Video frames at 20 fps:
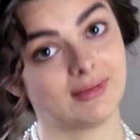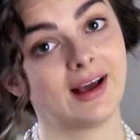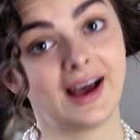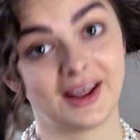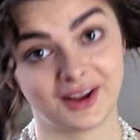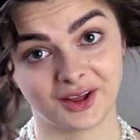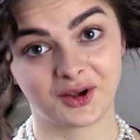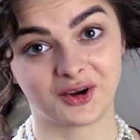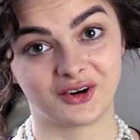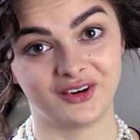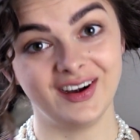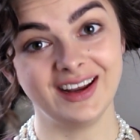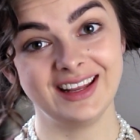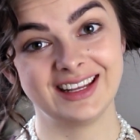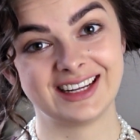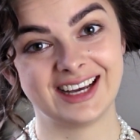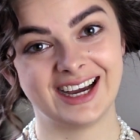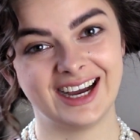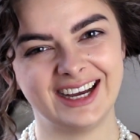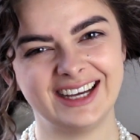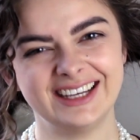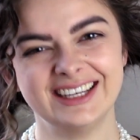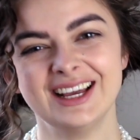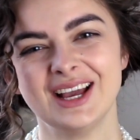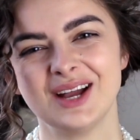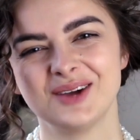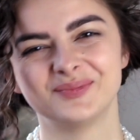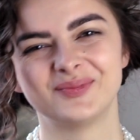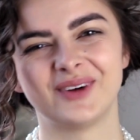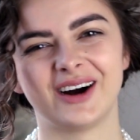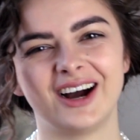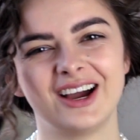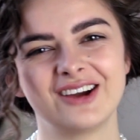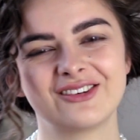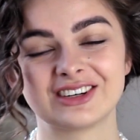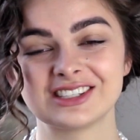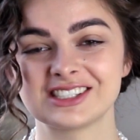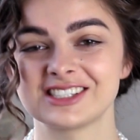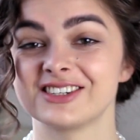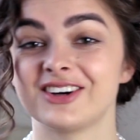Anna Karenina by
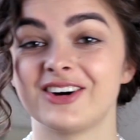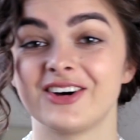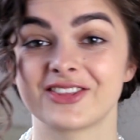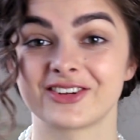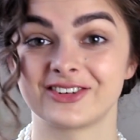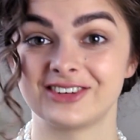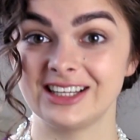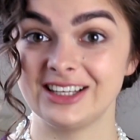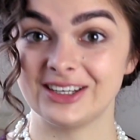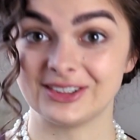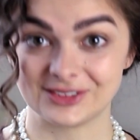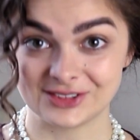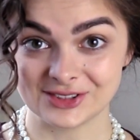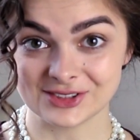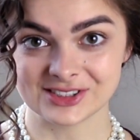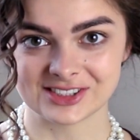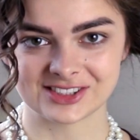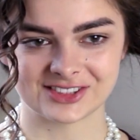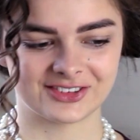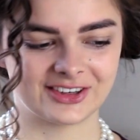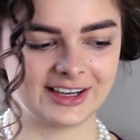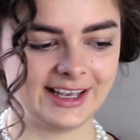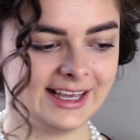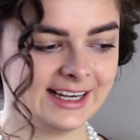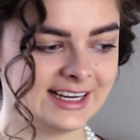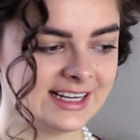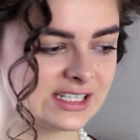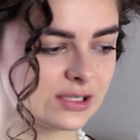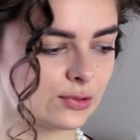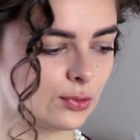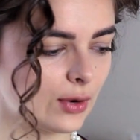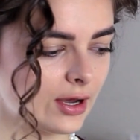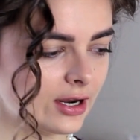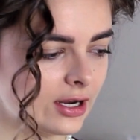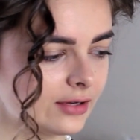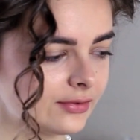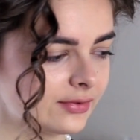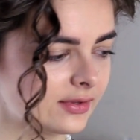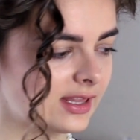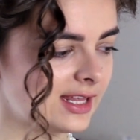Russian author Leo Tolstoy. It is one
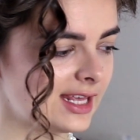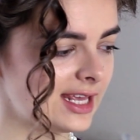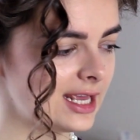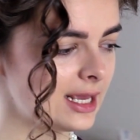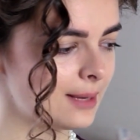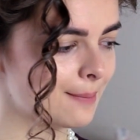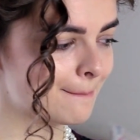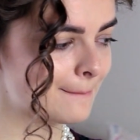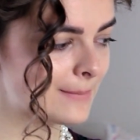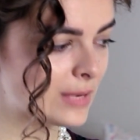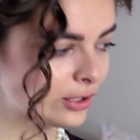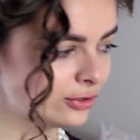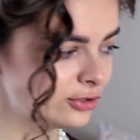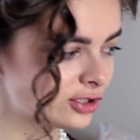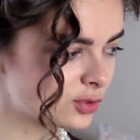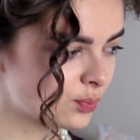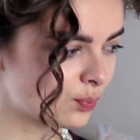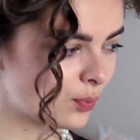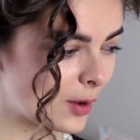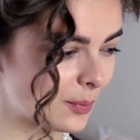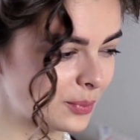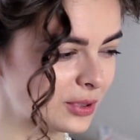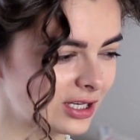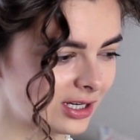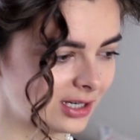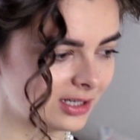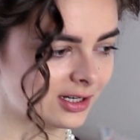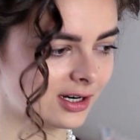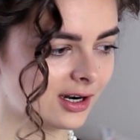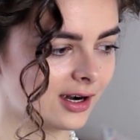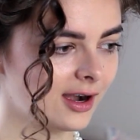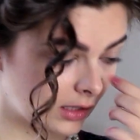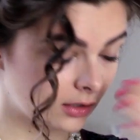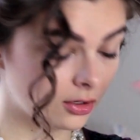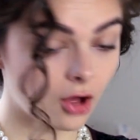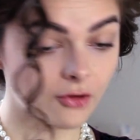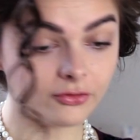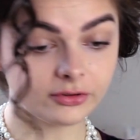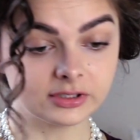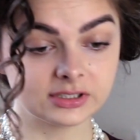of the most popular
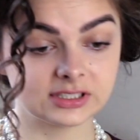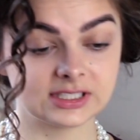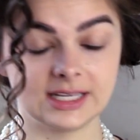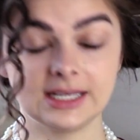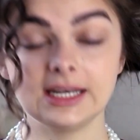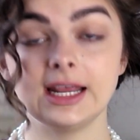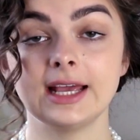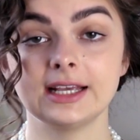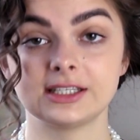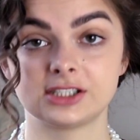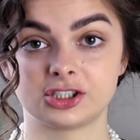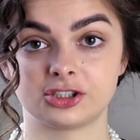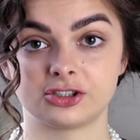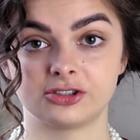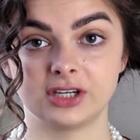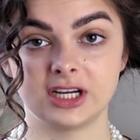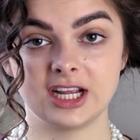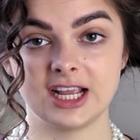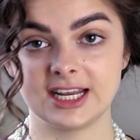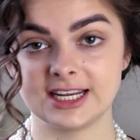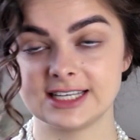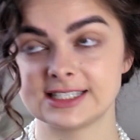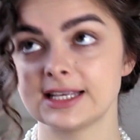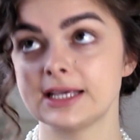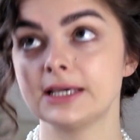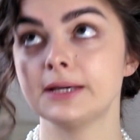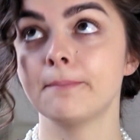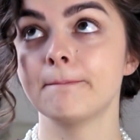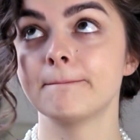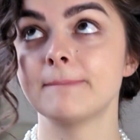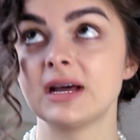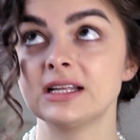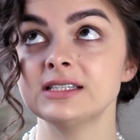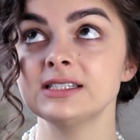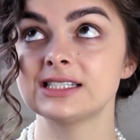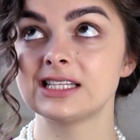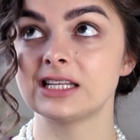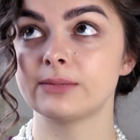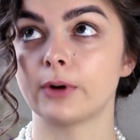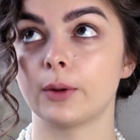novels in history. It is
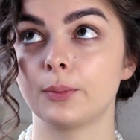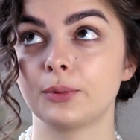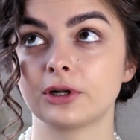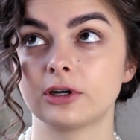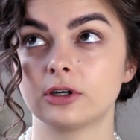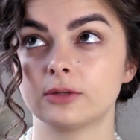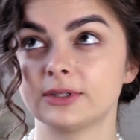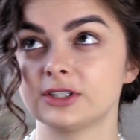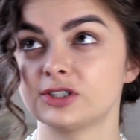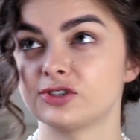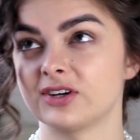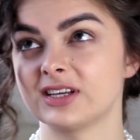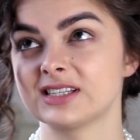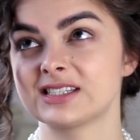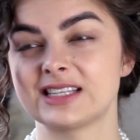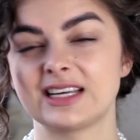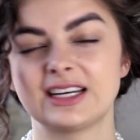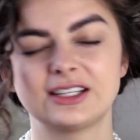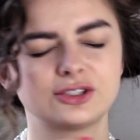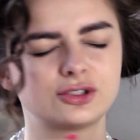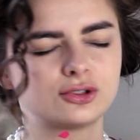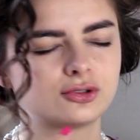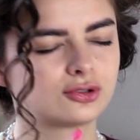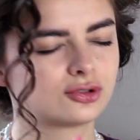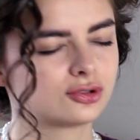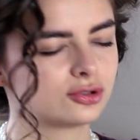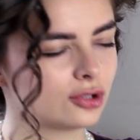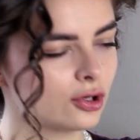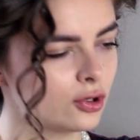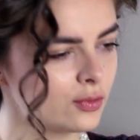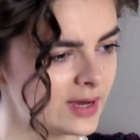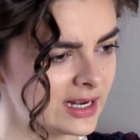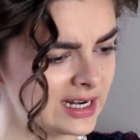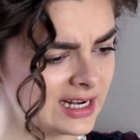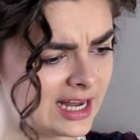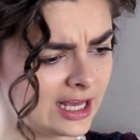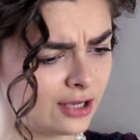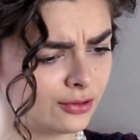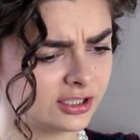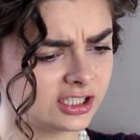immensely popular, been translated to so many
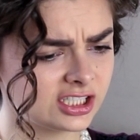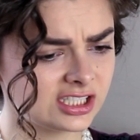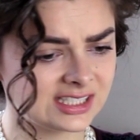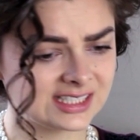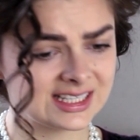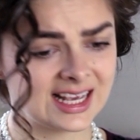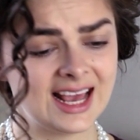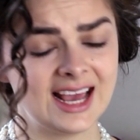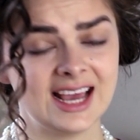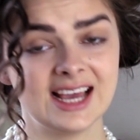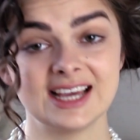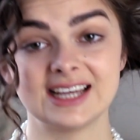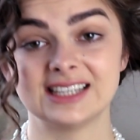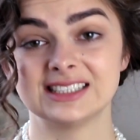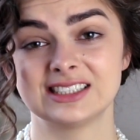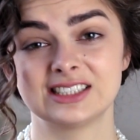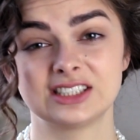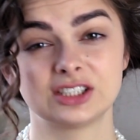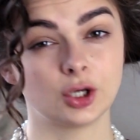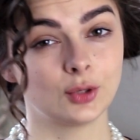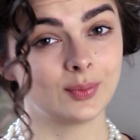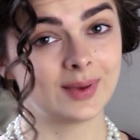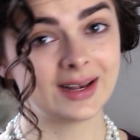languages, and so